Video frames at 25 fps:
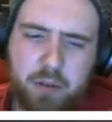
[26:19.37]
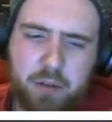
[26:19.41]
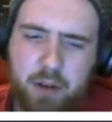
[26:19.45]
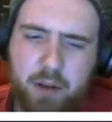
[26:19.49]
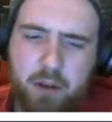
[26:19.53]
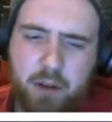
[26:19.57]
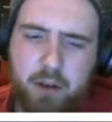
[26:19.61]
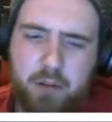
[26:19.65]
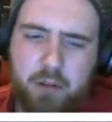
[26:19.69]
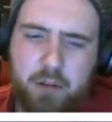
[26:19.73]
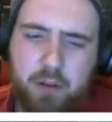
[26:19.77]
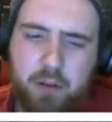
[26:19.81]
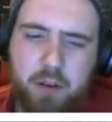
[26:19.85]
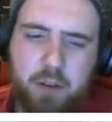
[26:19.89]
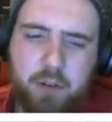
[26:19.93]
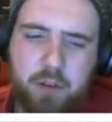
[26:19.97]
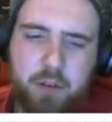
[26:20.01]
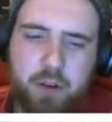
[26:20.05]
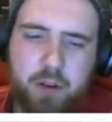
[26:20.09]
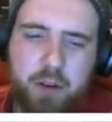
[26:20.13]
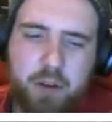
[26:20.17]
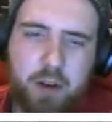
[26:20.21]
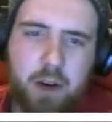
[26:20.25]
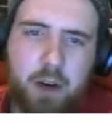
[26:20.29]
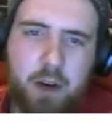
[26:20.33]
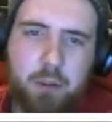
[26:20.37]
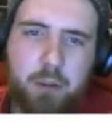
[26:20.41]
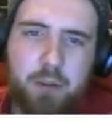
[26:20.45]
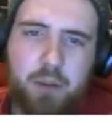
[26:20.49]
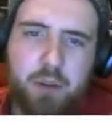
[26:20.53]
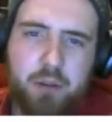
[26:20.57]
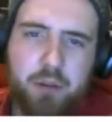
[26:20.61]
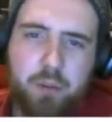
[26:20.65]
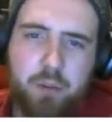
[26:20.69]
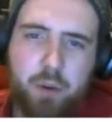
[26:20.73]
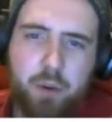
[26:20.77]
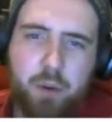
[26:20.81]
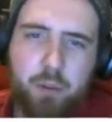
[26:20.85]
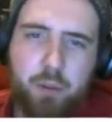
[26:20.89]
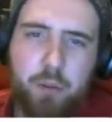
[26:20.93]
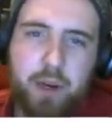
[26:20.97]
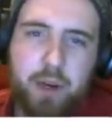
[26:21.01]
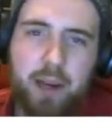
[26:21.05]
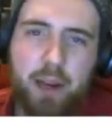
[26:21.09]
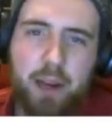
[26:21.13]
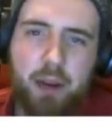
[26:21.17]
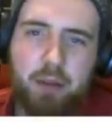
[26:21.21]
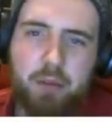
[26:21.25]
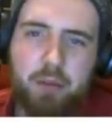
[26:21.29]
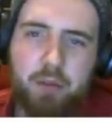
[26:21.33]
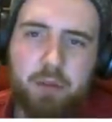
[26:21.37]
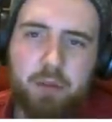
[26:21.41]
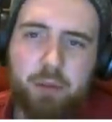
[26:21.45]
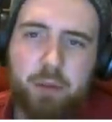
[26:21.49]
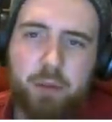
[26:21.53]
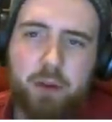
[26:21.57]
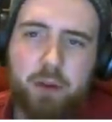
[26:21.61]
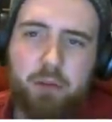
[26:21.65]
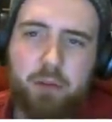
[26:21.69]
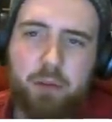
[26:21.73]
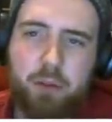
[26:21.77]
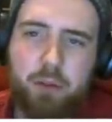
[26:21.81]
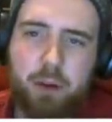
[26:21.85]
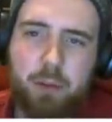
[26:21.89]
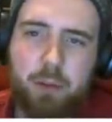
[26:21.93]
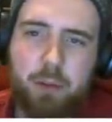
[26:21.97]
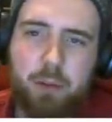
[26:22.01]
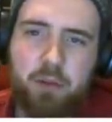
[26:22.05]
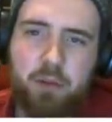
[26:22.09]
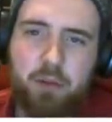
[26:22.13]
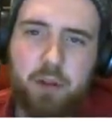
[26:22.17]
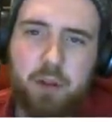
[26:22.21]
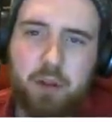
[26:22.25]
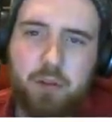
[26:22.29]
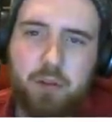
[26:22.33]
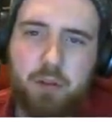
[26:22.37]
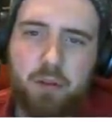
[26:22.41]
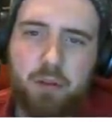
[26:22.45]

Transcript: and let's see how much of what we have, because we have quite a bit of stuff.